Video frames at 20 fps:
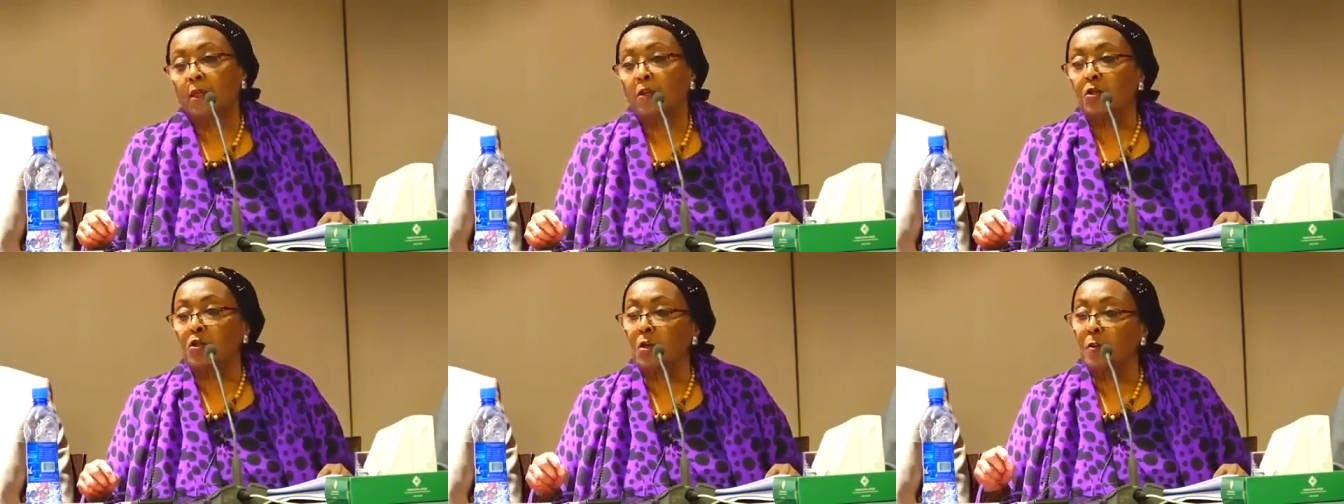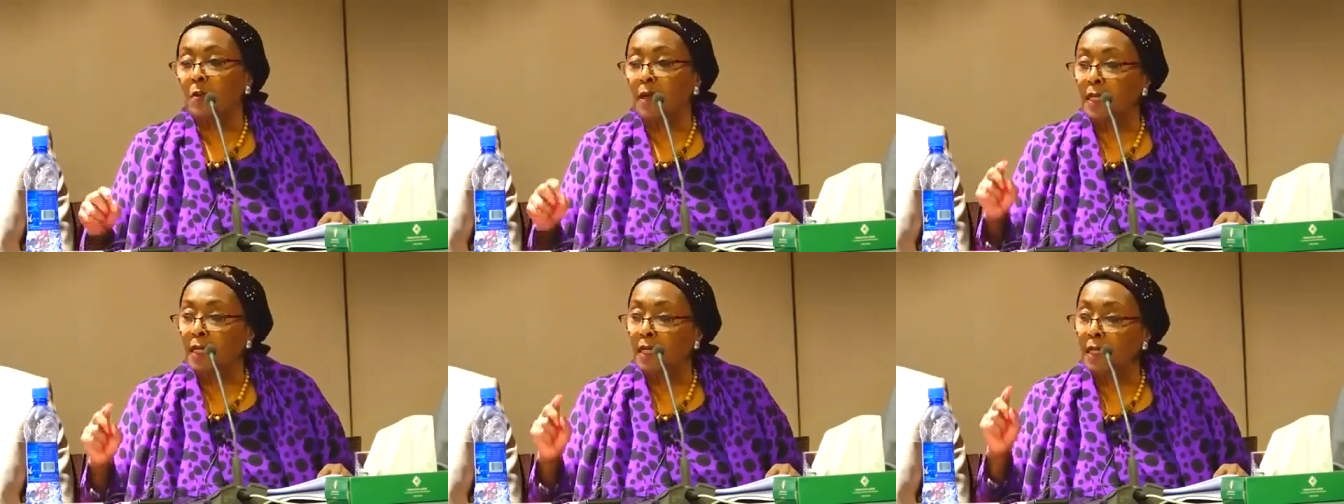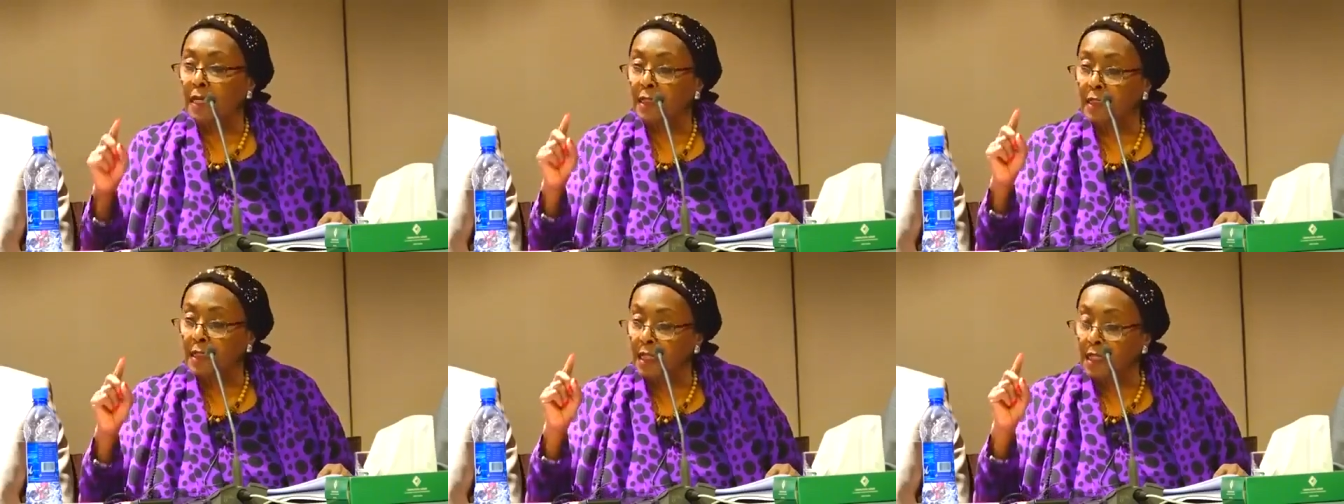
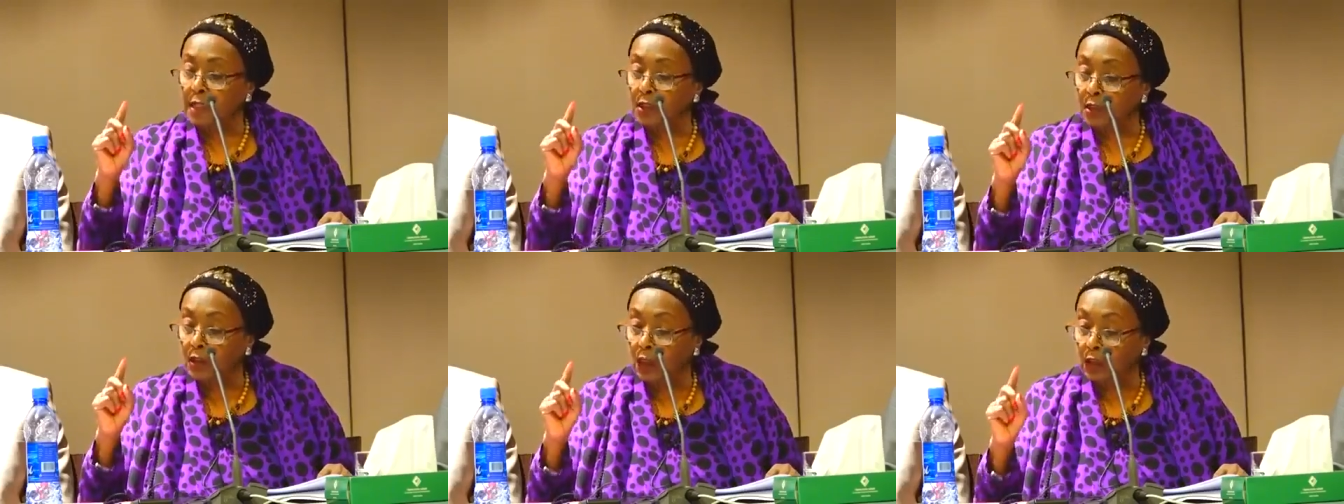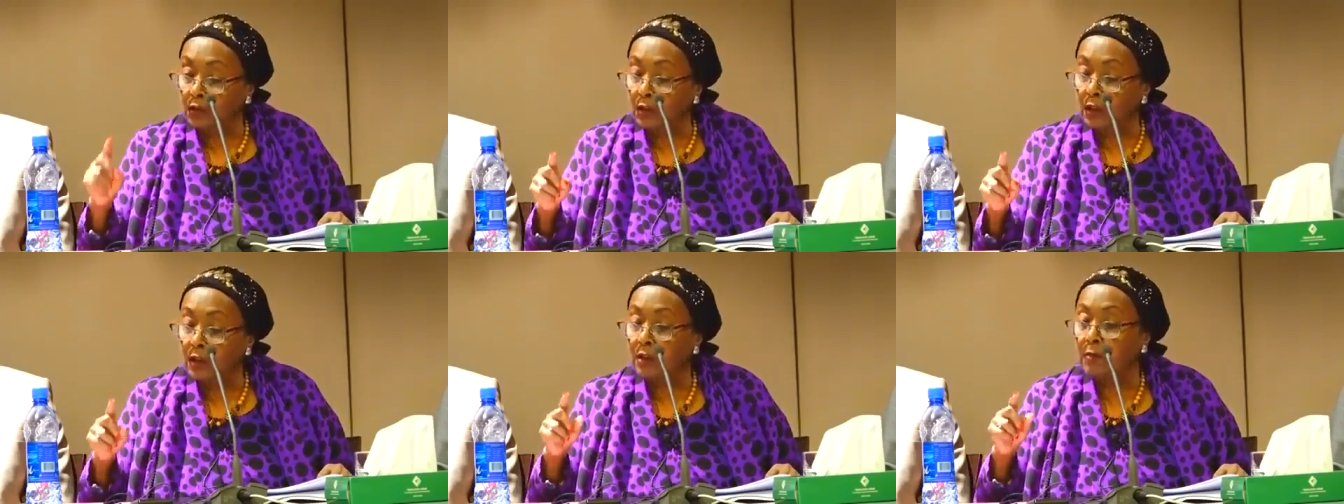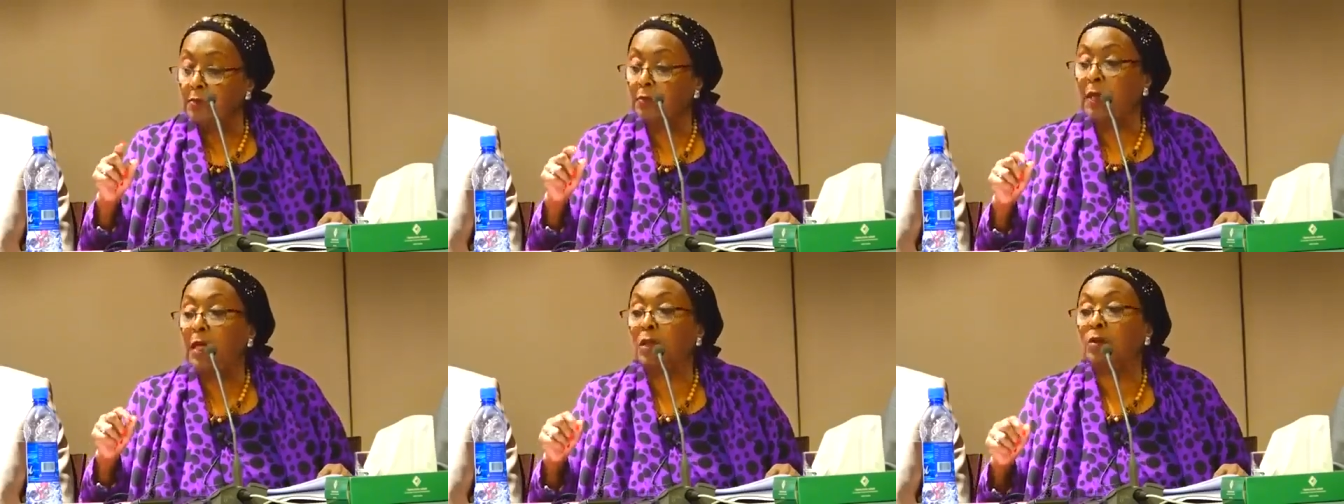Somaliland is not
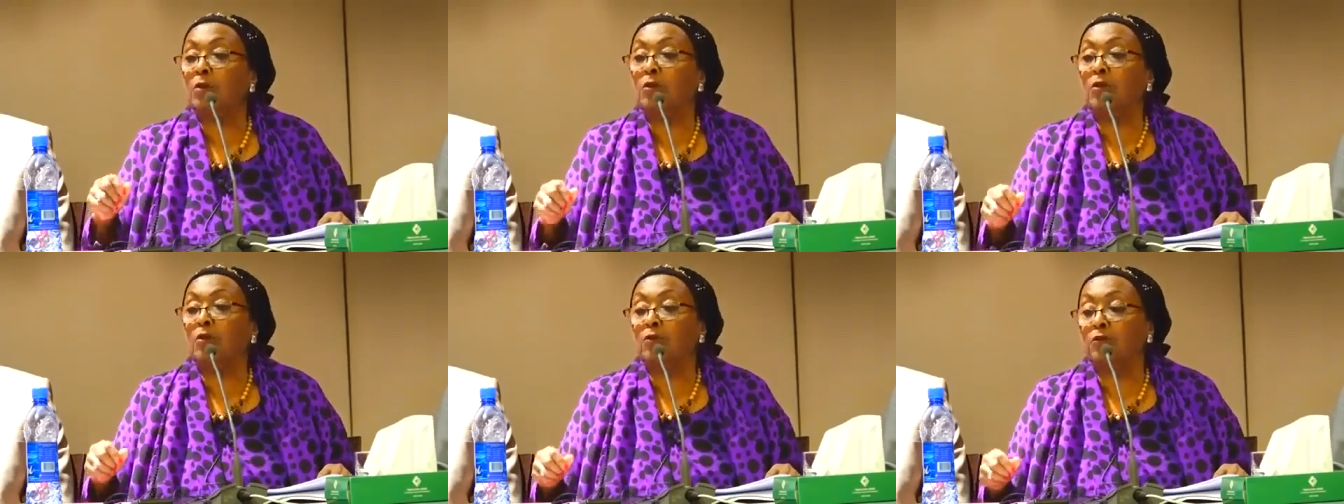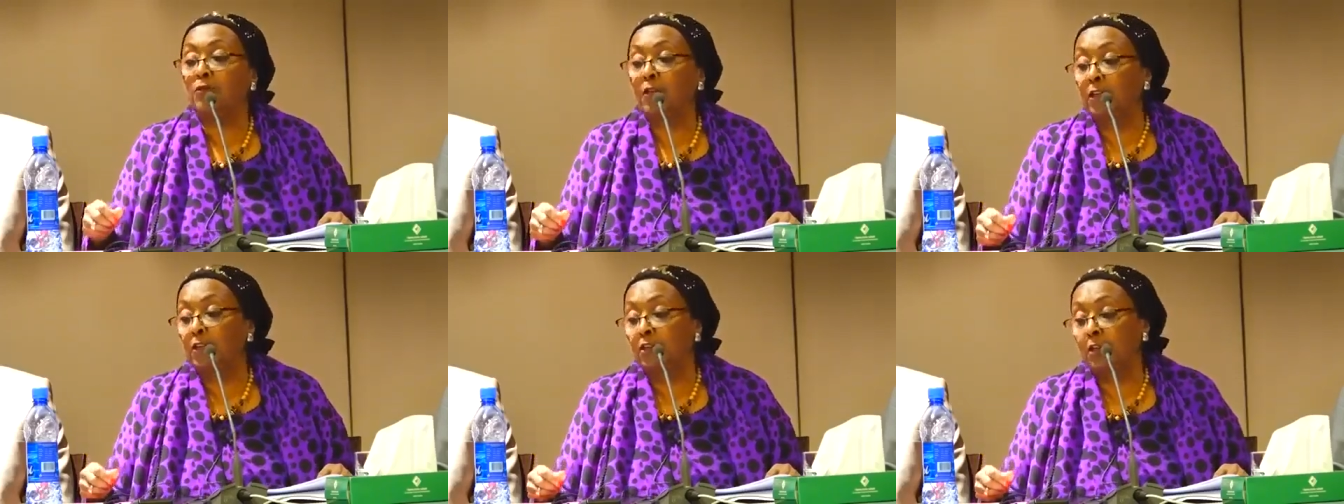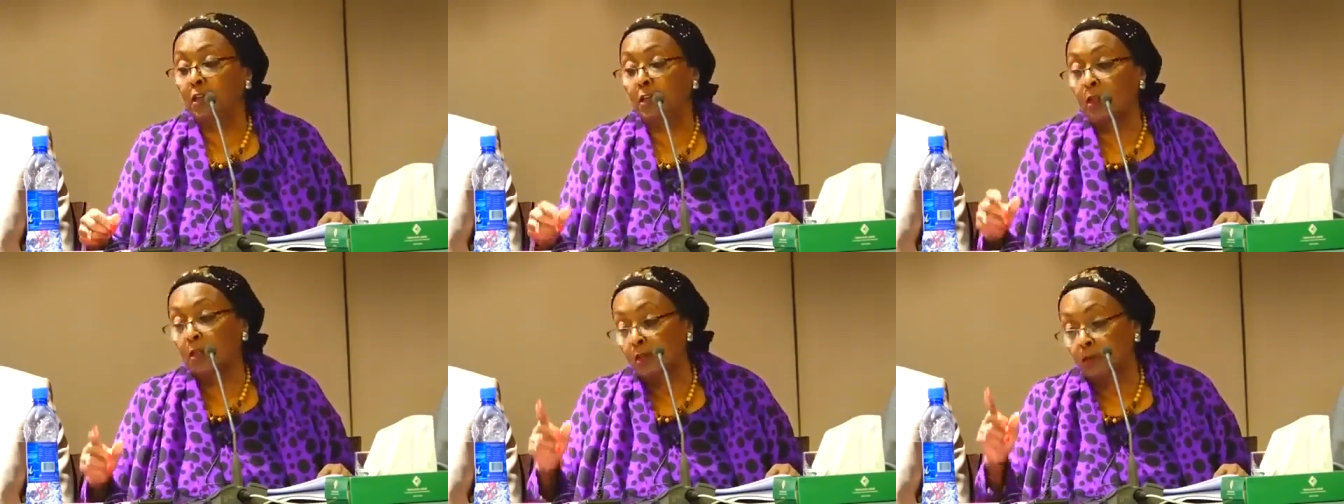part of the
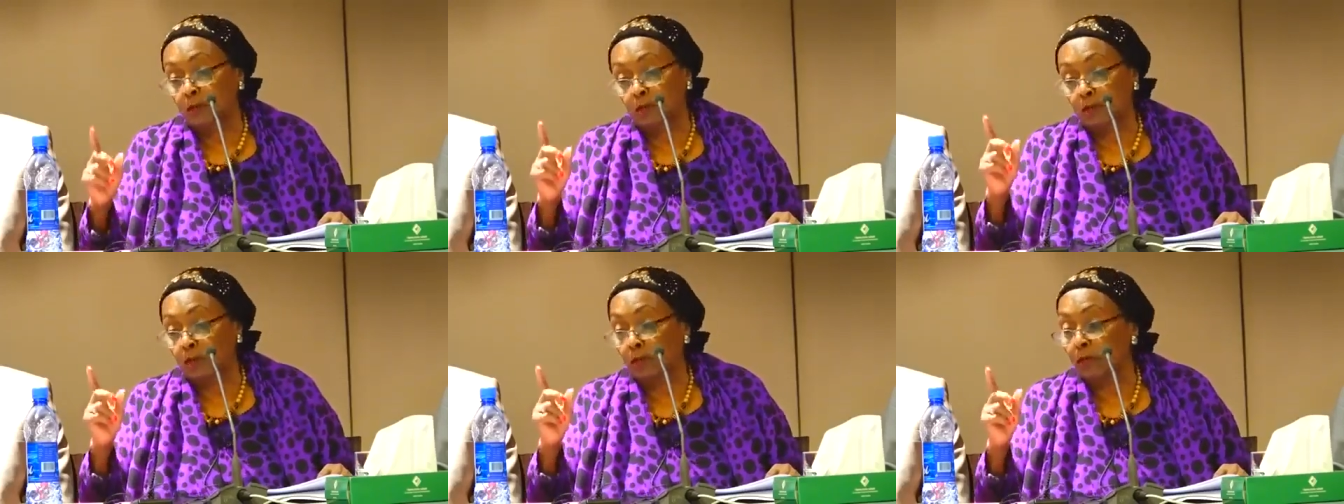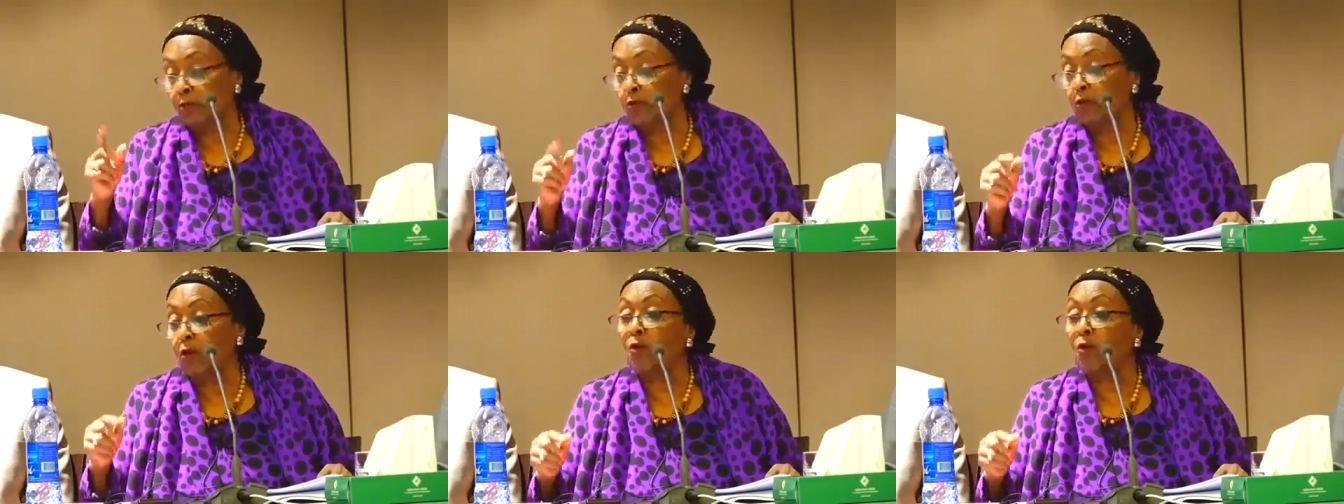federal or